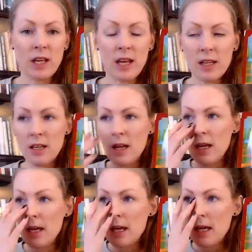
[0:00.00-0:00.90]
And
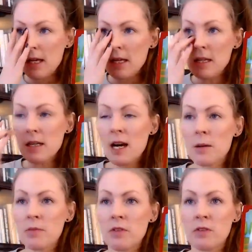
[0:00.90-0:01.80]
in
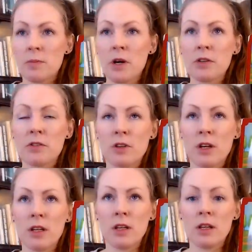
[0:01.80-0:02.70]
comes this
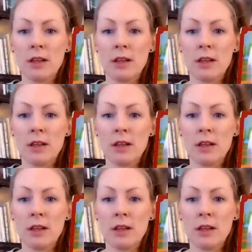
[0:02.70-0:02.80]
person,